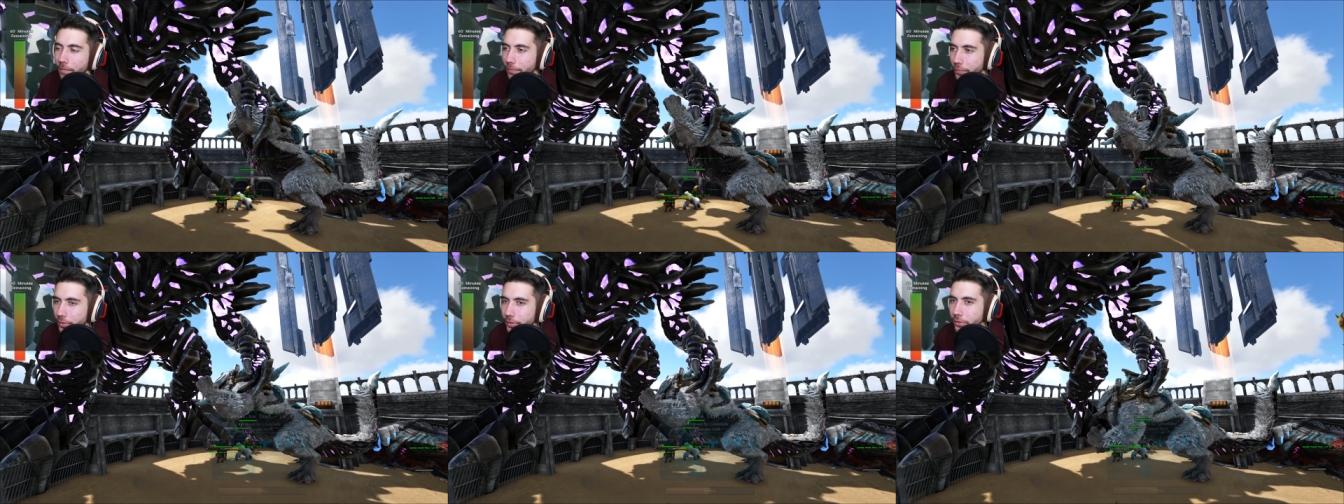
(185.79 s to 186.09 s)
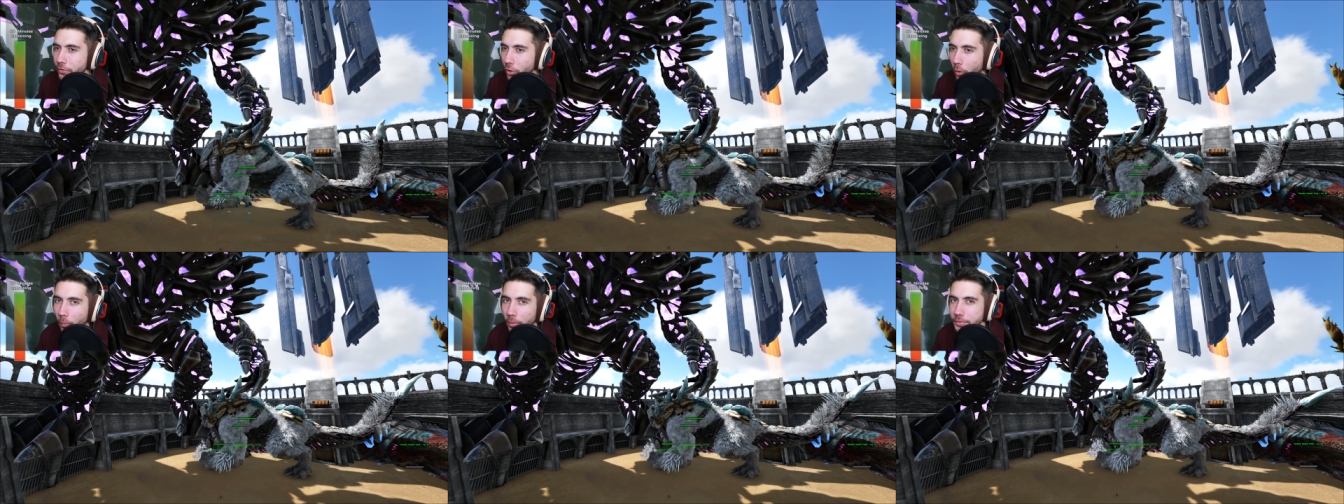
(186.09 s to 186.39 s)

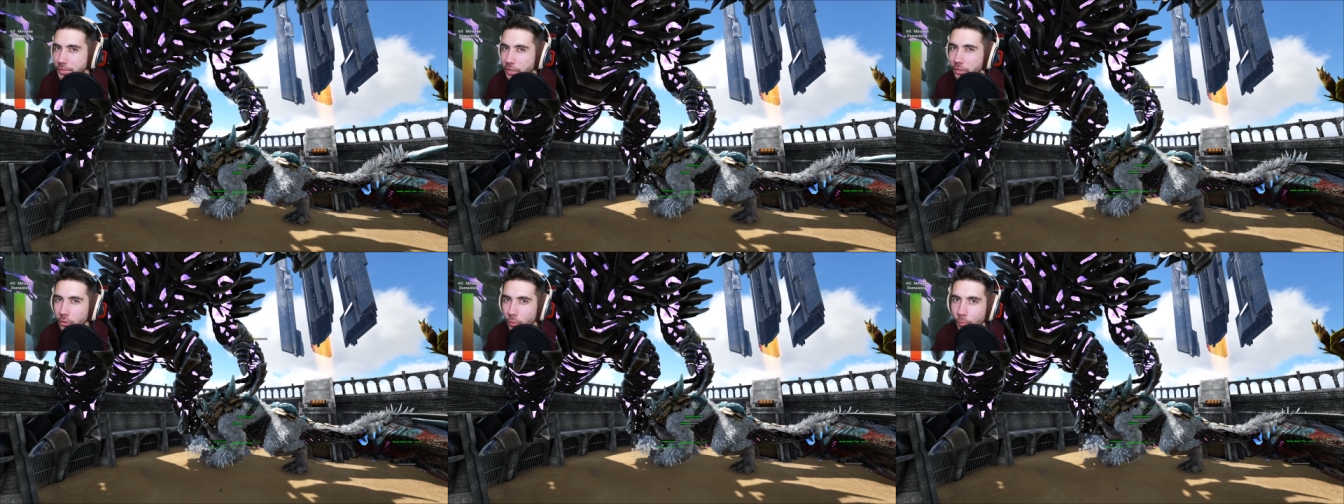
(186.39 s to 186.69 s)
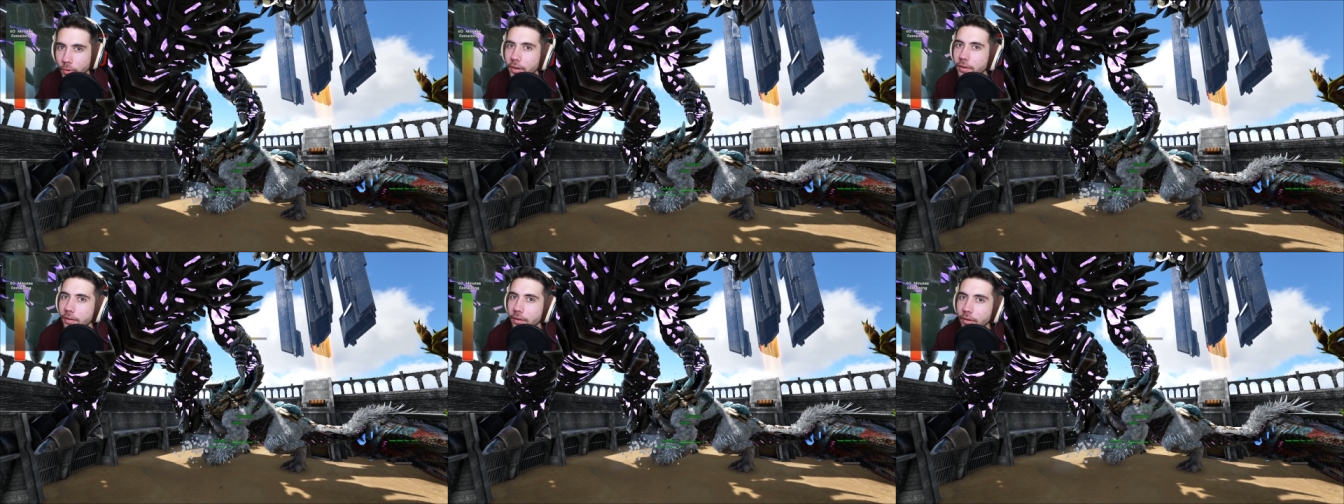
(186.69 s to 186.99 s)
The, no one's gonna
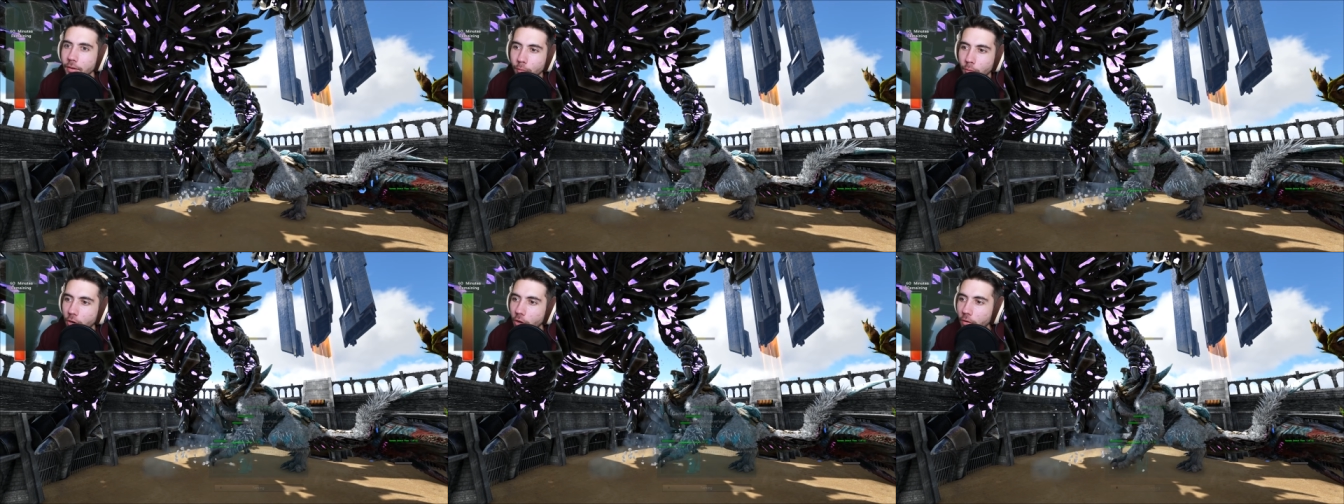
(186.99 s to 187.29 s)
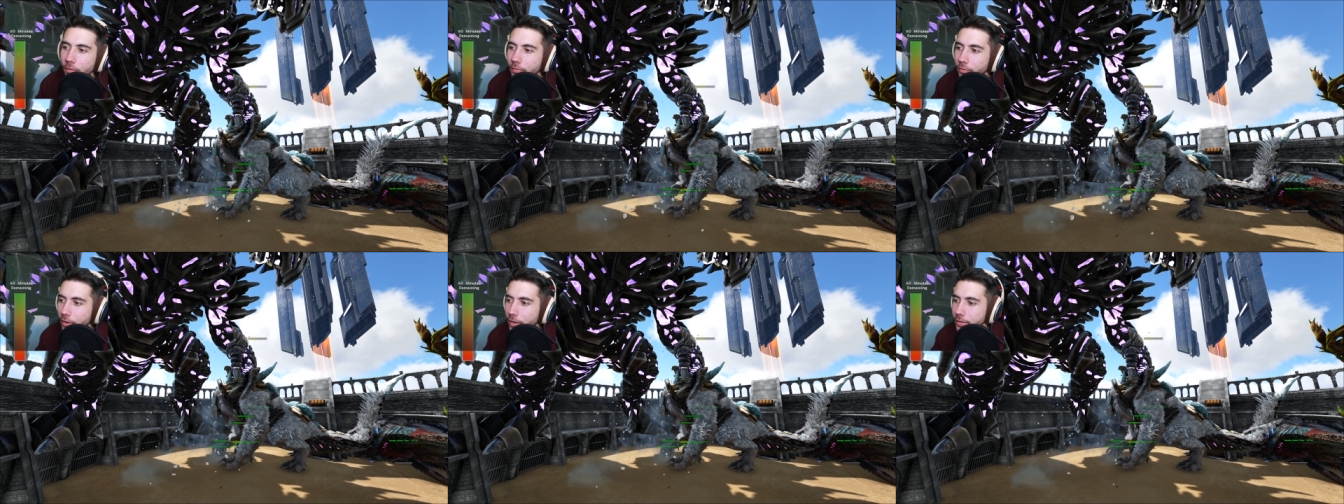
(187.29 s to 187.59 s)
win here, we're
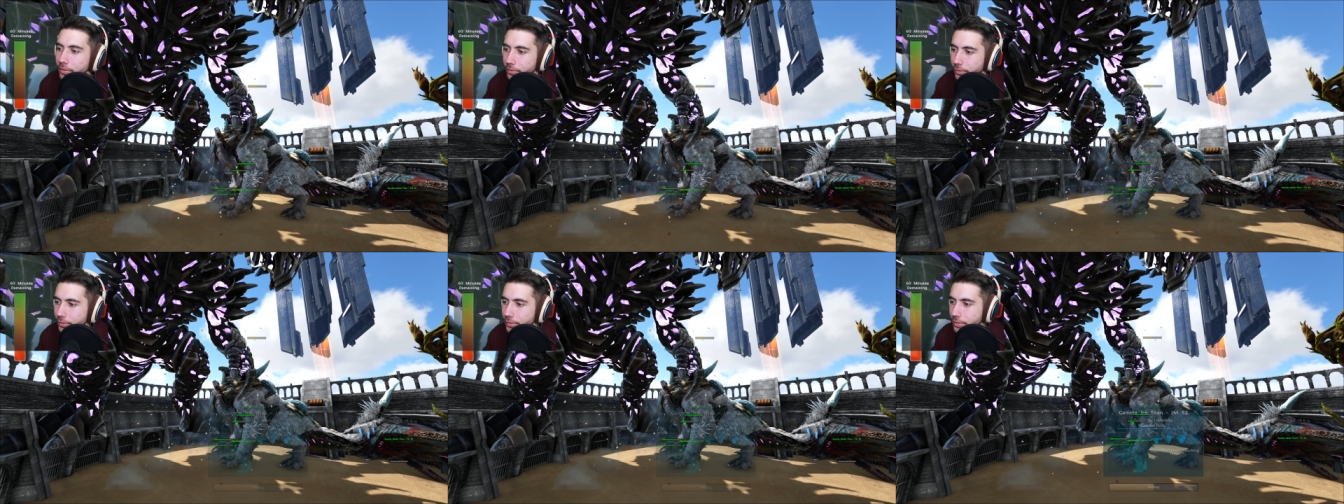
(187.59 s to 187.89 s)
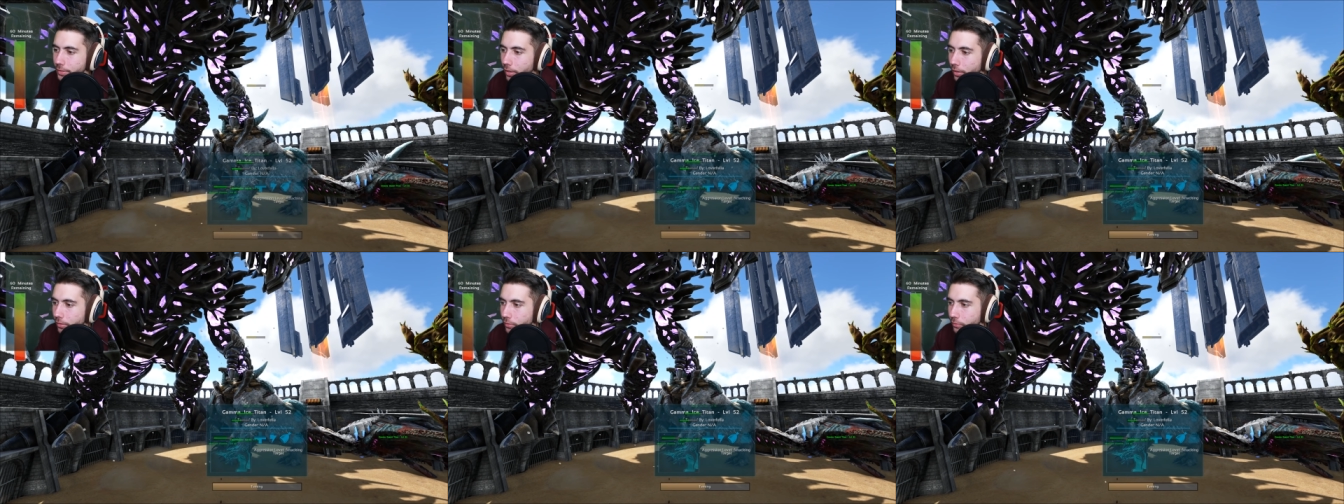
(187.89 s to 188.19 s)
all friends,
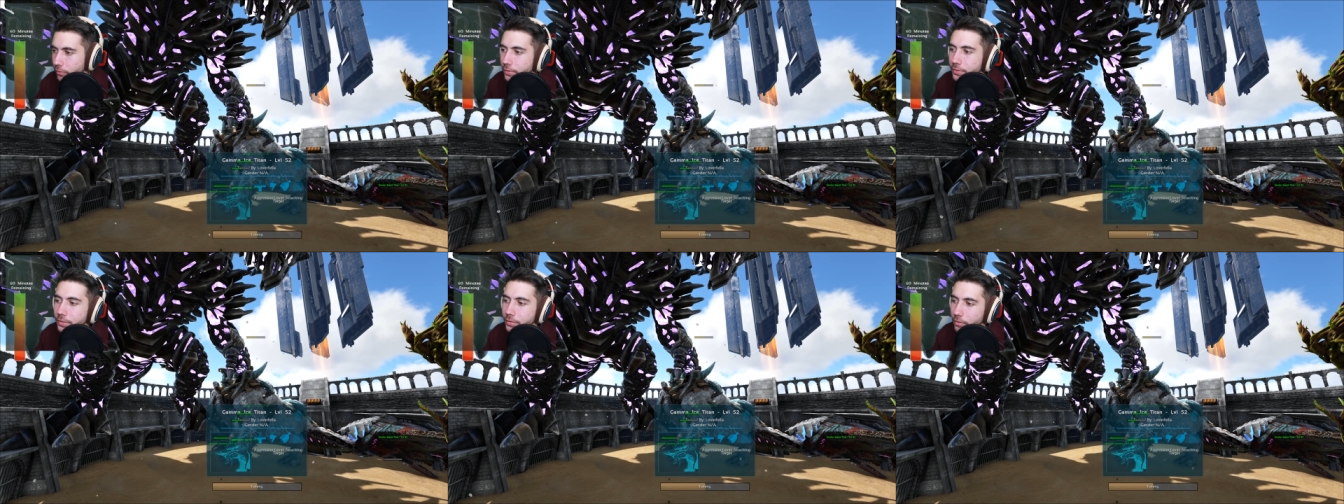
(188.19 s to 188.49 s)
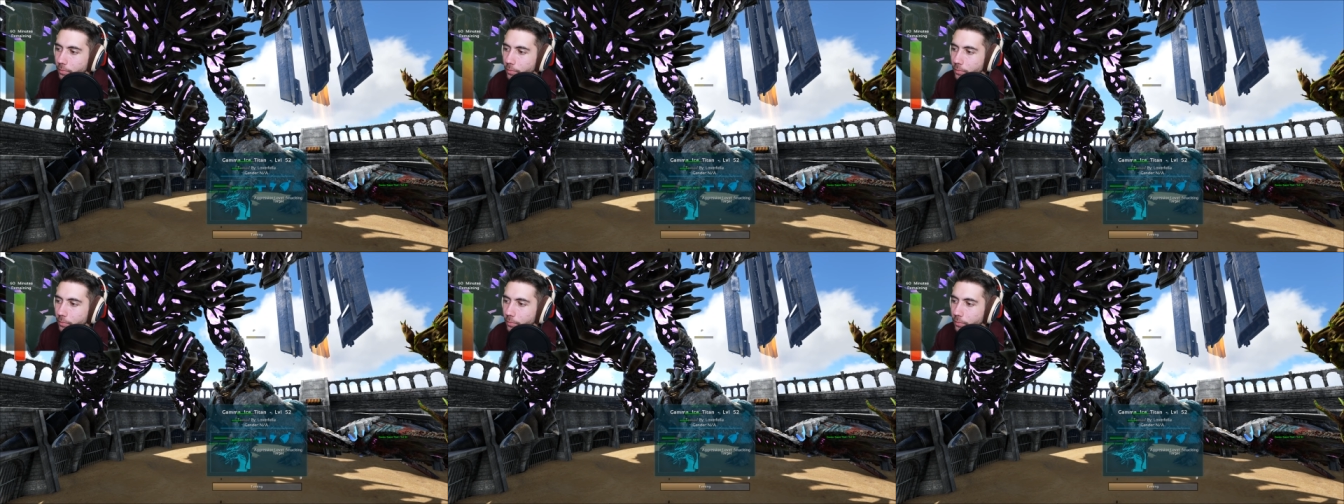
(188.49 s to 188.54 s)
let's not do this,